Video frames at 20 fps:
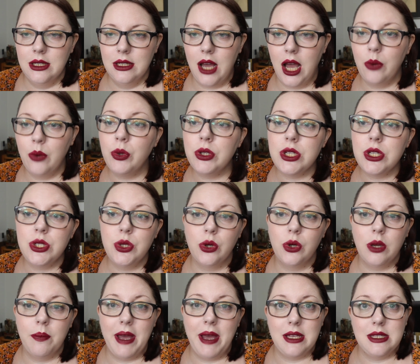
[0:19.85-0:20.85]
I want to
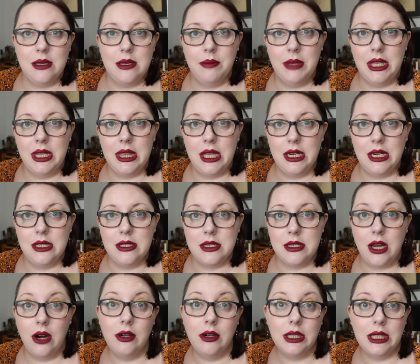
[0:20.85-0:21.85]
talk about something that is
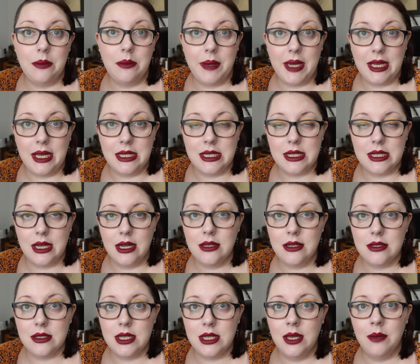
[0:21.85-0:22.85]
currently being
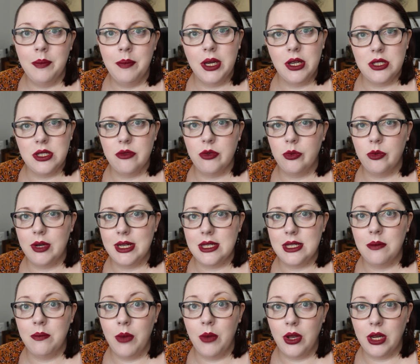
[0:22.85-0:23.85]
discussed because of a
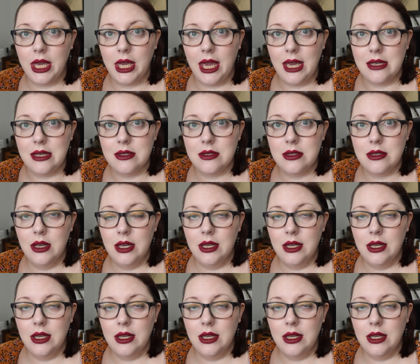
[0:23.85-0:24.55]
recent murder case.